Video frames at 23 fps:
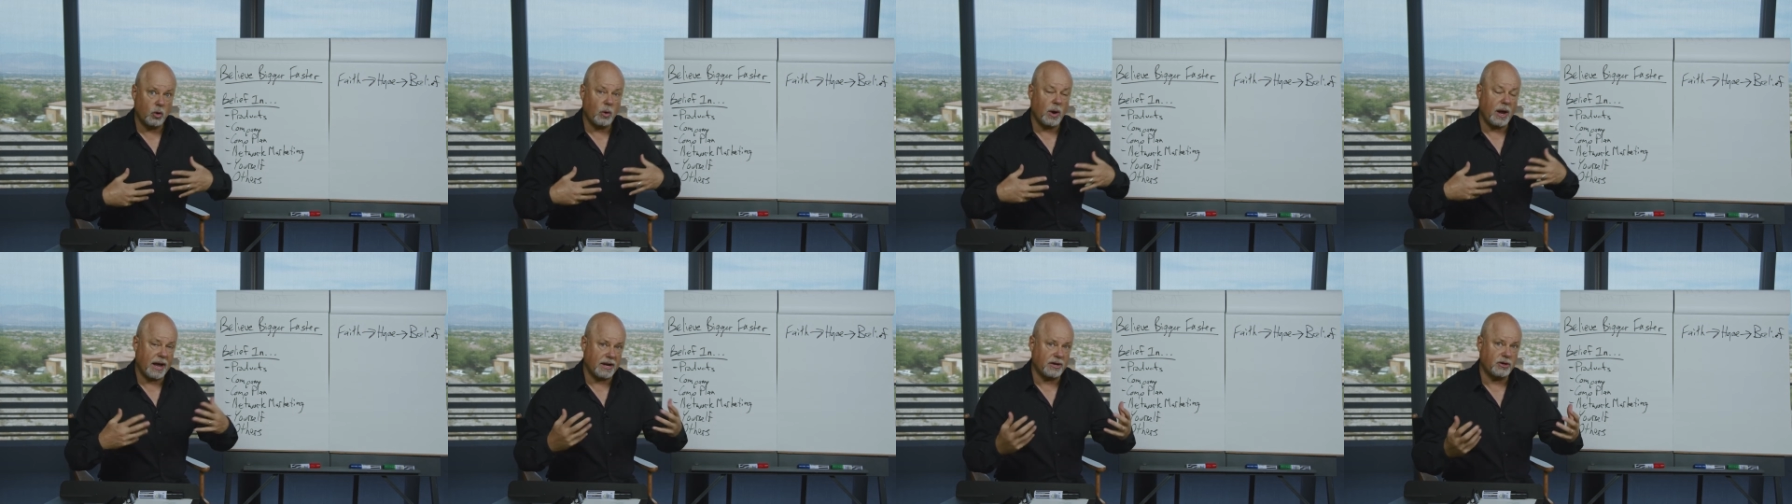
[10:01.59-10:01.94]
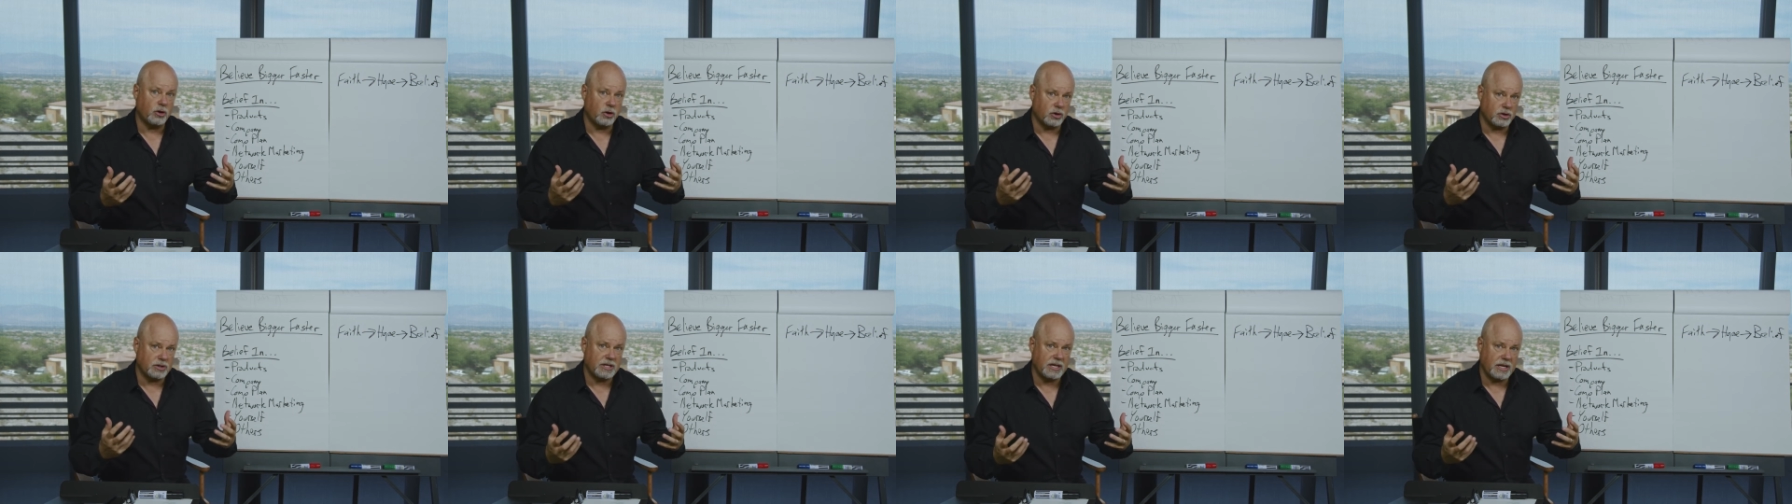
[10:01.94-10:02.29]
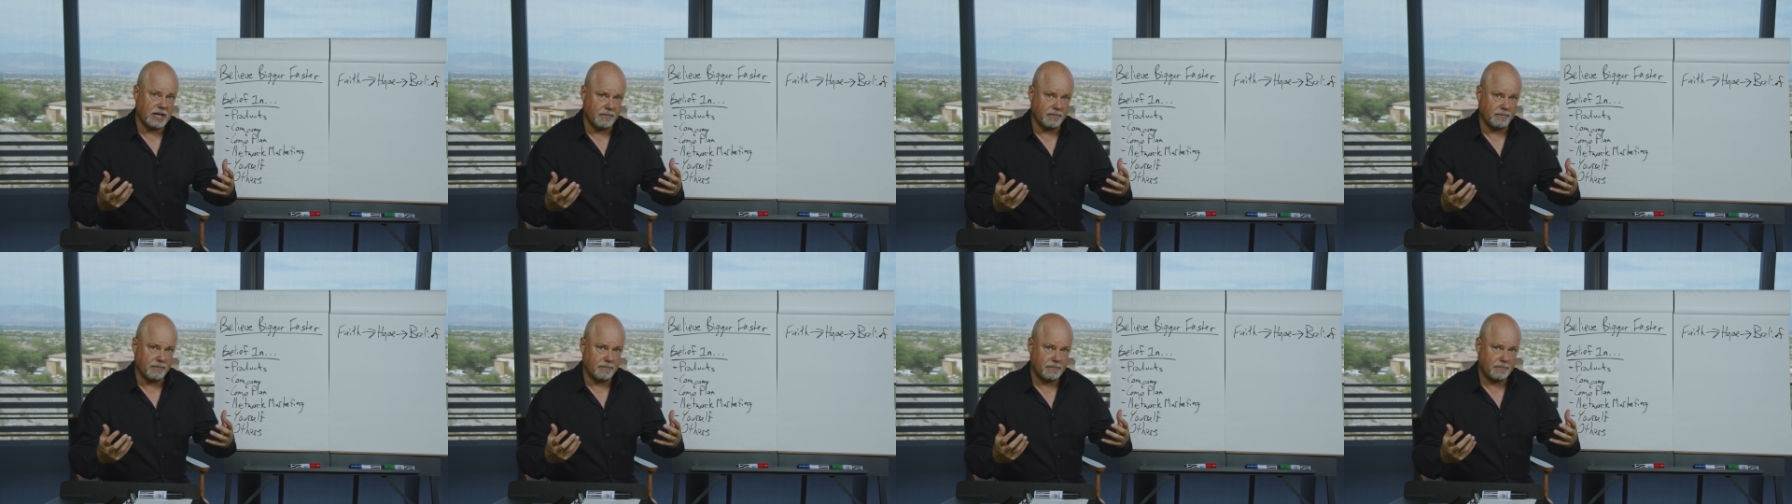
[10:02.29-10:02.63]
and your
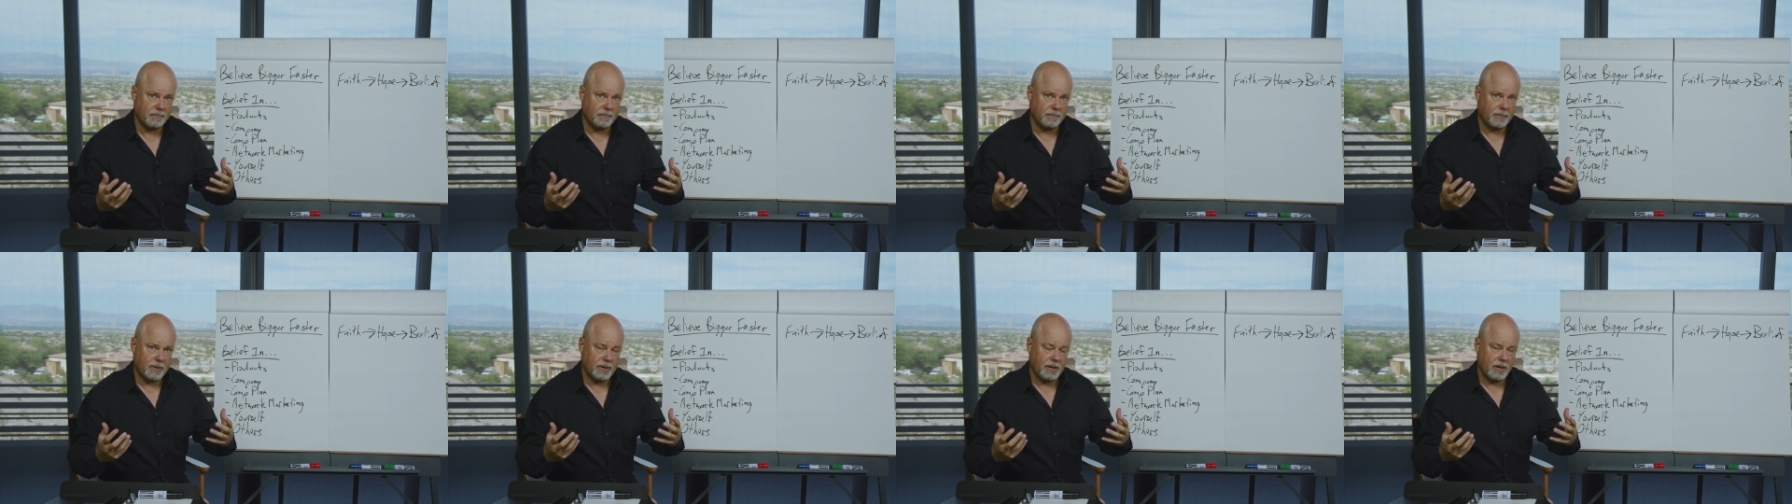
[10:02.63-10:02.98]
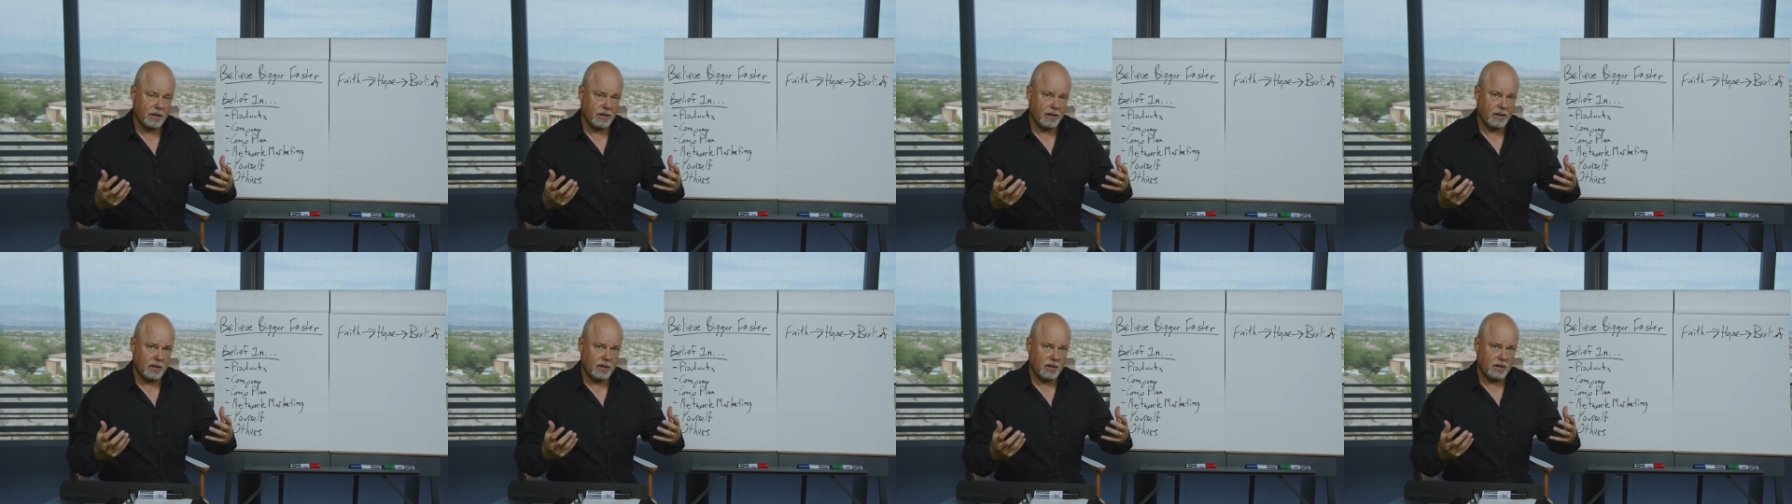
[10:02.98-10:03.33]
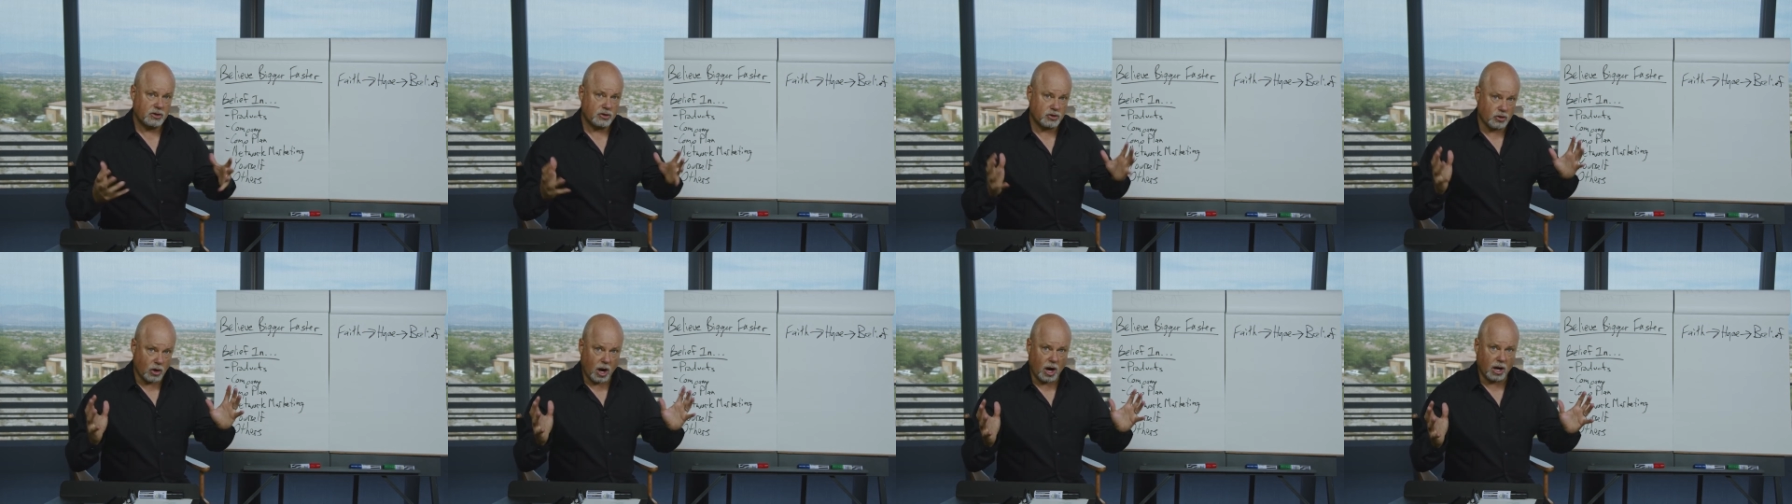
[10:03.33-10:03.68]
team?
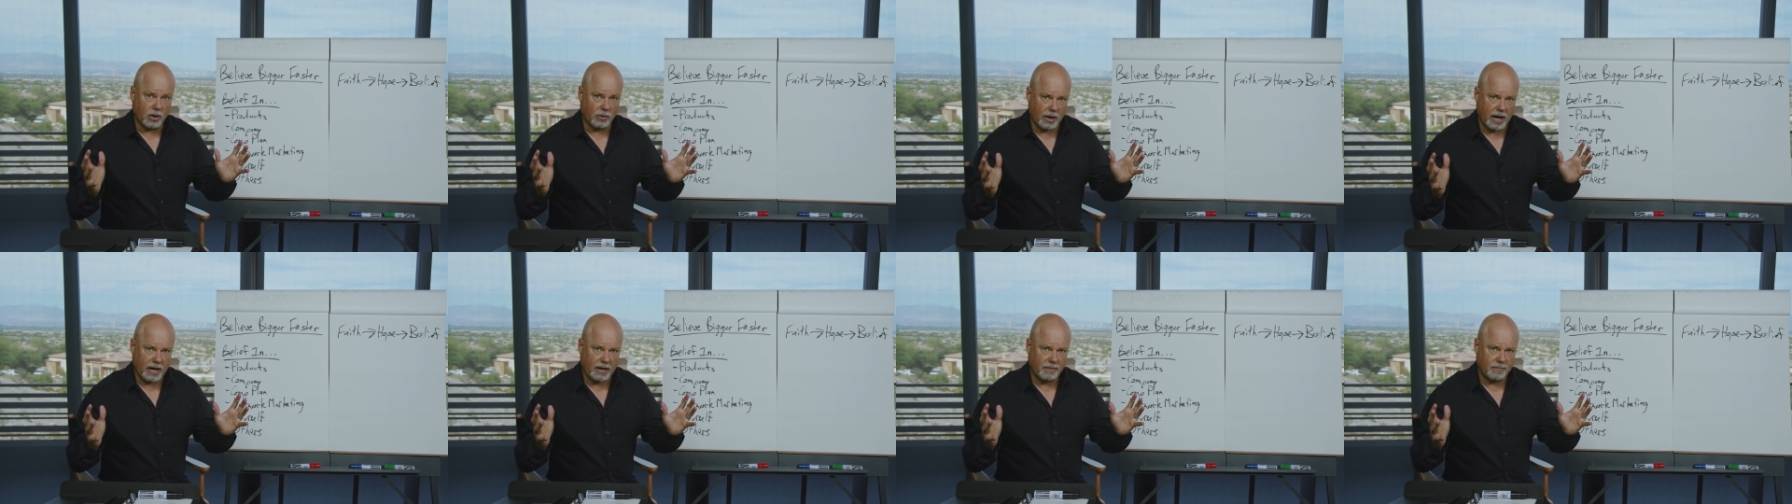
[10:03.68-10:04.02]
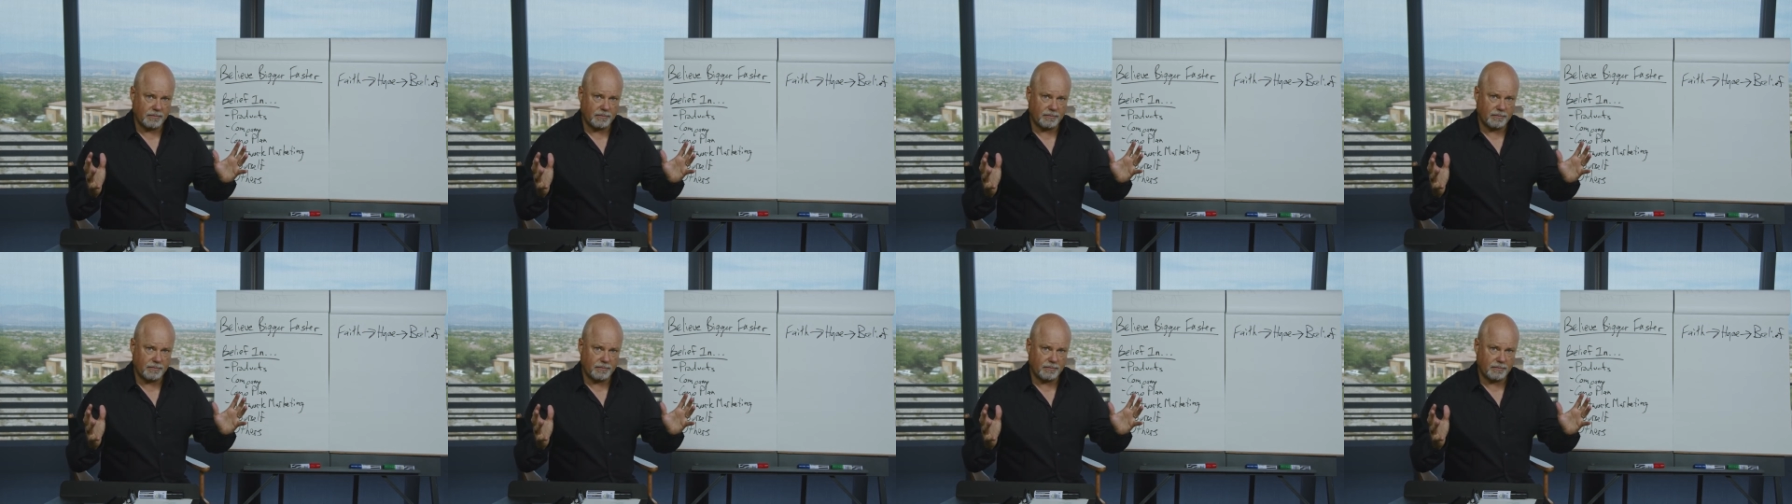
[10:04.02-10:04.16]
Strong, right?